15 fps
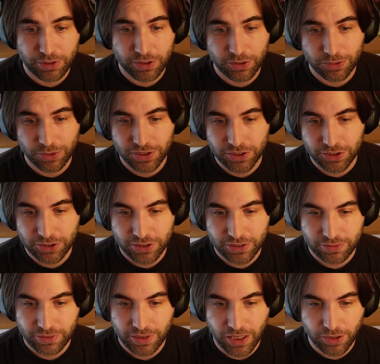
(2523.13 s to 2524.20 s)
questions
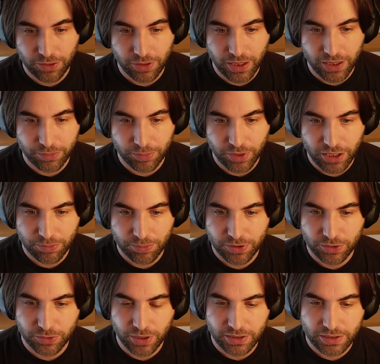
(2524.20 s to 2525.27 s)
now, I'm happy
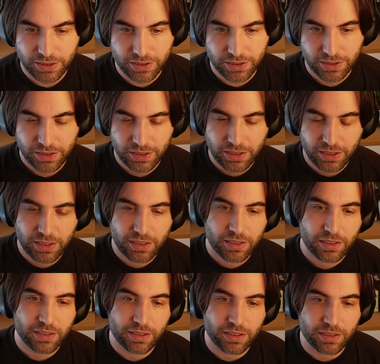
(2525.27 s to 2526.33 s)
to answer,
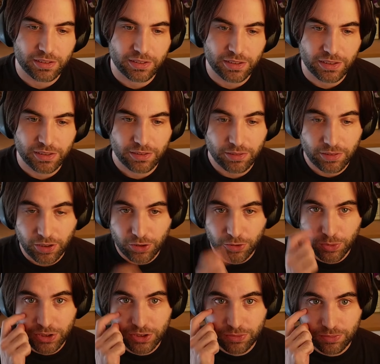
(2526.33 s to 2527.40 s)
and
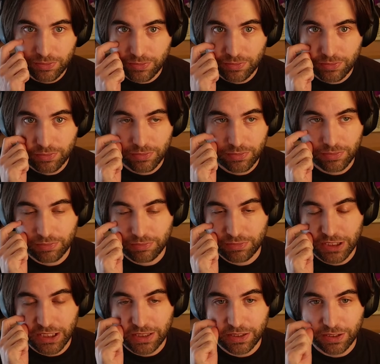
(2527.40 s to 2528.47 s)
always
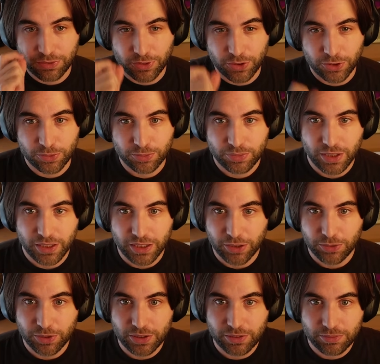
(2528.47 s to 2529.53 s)
check the forum, and I
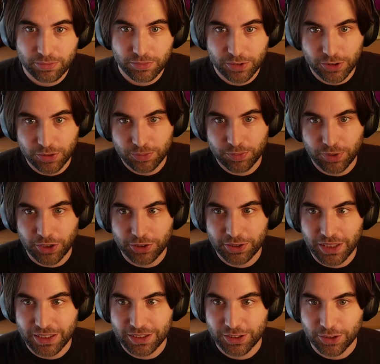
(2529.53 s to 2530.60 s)
will
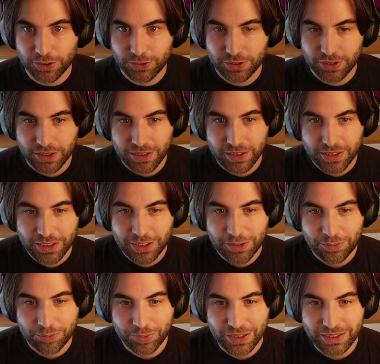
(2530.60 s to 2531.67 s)
prioritize those.
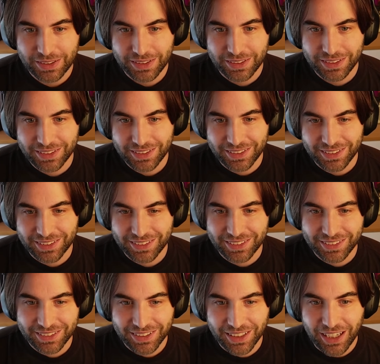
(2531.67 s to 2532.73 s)
But
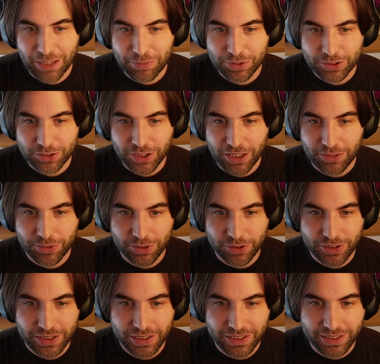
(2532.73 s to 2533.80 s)
happy to have you all
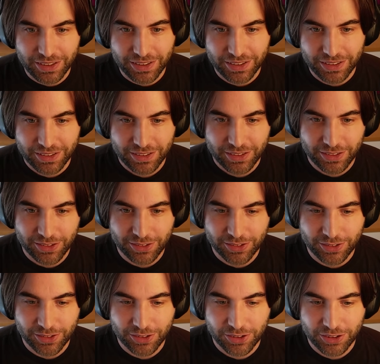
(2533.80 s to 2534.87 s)
here on
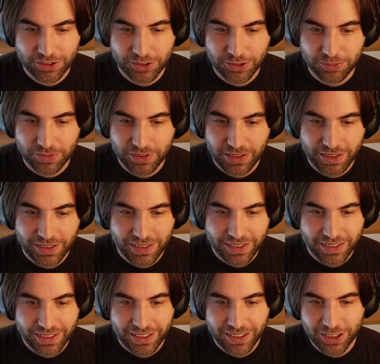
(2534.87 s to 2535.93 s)
the stream.
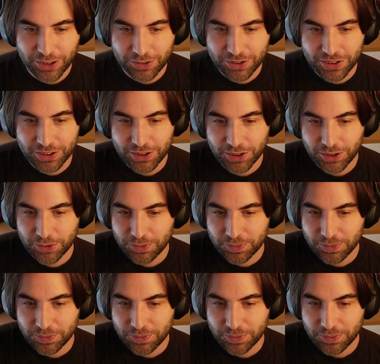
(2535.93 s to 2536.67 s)
Hello, Sir Joe.